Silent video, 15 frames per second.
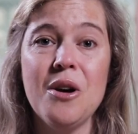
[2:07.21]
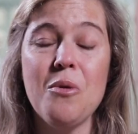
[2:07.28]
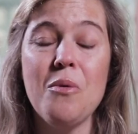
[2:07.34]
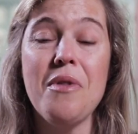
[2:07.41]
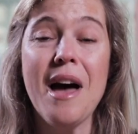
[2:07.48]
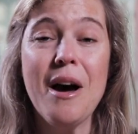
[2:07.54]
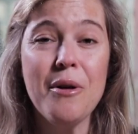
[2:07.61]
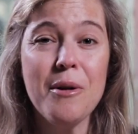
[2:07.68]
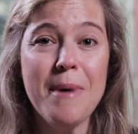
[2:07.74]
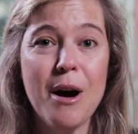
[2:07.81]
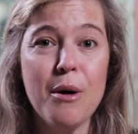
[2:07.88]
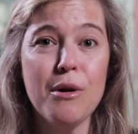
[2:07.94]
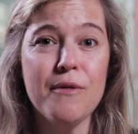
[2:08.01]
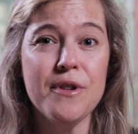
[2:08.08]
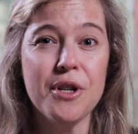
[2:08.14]
Without a
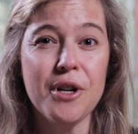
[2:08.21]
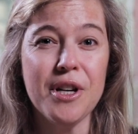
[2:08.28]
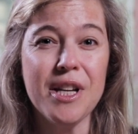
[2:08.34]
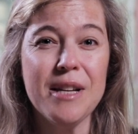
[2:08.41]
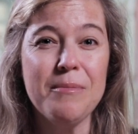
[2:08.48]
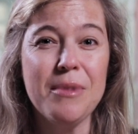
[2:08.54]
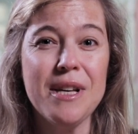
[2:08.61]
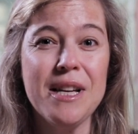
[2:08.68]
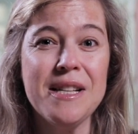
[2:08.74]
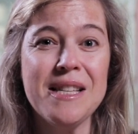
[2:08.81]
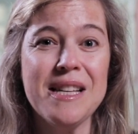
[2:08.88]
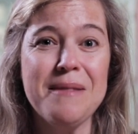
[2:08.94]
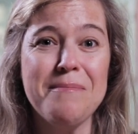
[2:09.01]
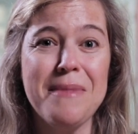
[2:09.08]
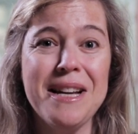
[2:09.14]
power of attorney in place,
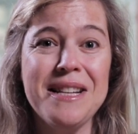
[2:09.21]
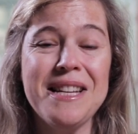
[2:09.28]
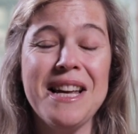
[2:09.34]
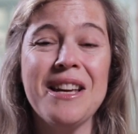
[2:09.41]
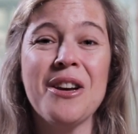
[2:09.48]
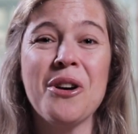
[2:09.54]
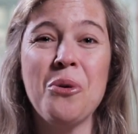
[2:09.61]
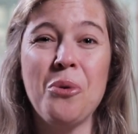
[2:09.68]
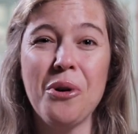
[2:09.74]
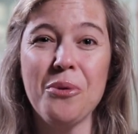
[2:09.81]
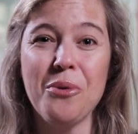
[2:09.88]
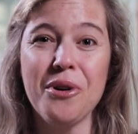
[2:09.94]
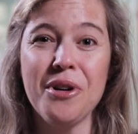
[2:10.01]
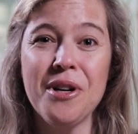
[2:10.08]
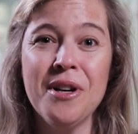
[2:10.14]
it might take a court
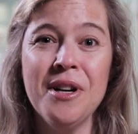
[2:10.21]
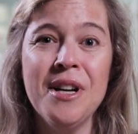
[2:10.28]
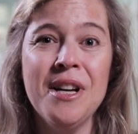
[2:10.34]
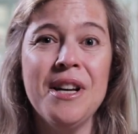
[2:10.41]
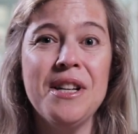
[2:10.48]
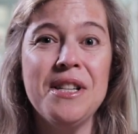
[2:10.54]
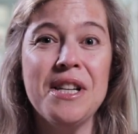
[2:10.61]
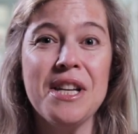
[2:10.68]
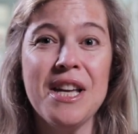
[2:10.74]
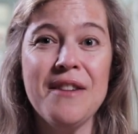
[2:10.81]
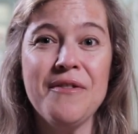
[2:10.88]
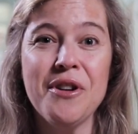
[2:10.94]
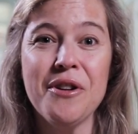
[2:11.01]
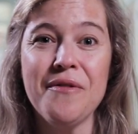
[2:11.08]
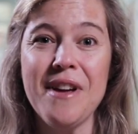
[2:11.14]
order to
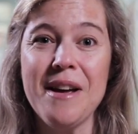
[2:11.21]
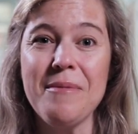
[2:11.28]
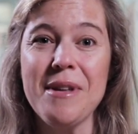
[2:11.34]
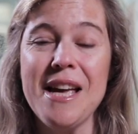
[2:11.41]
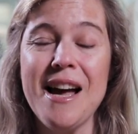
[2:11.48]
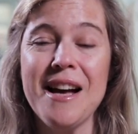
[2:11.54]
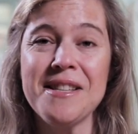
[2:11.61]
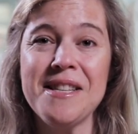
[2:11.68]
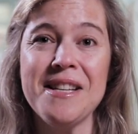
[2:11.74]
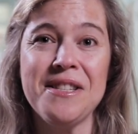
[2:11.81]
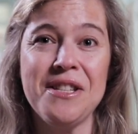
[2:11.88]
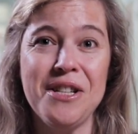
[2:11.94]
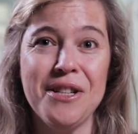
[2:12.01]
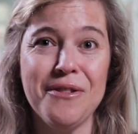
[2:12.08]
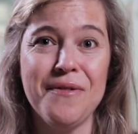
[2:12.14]
give your family access
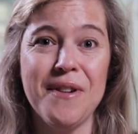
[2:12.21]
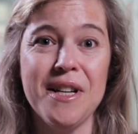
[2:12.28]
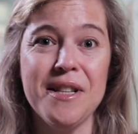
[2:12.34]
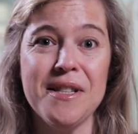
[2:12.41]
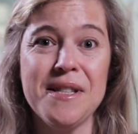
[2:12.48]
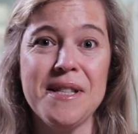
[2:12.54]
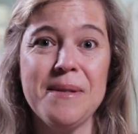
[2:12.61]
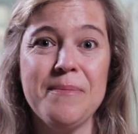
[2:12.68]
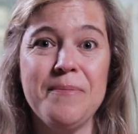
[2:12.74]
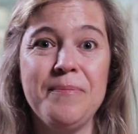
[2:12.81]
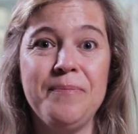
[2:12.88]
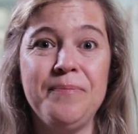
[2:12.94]
to your funds.